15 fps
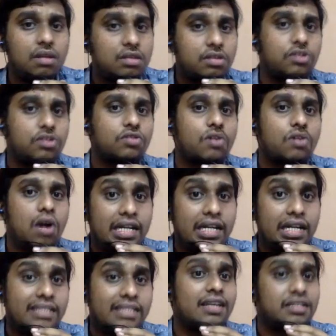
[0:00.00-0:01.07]
This is called
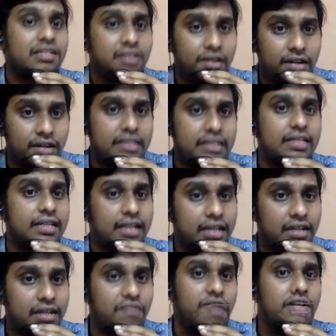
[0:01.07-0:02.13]
disaster
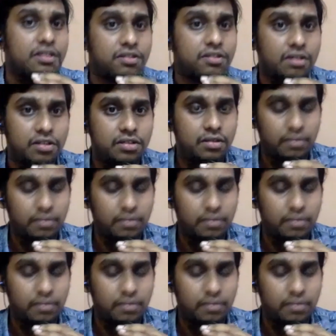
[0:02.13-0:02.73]
resilient infrastructure.